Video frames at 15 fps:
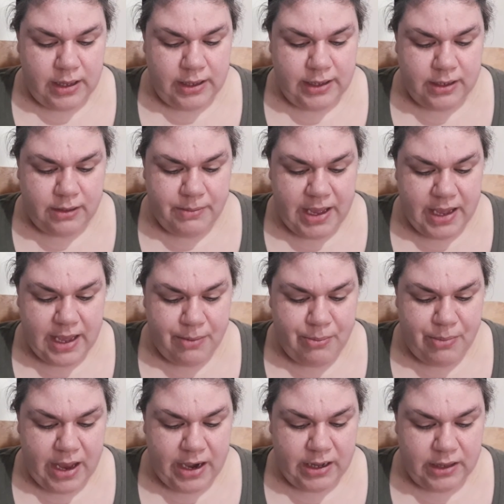A little
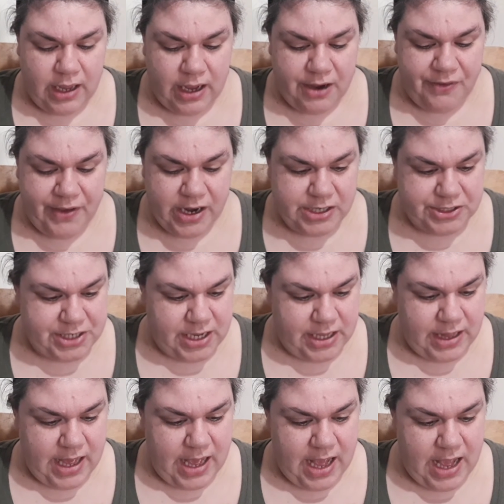makeup and a lot of hair
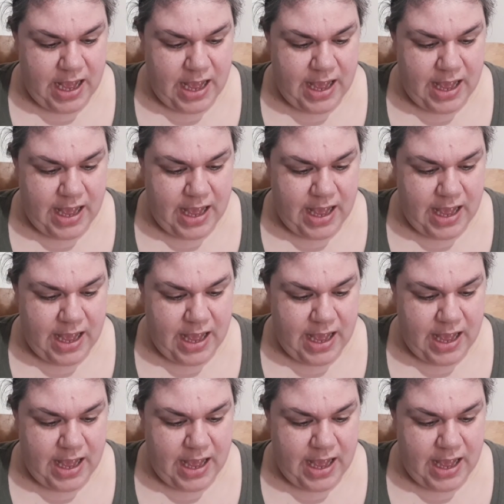gel,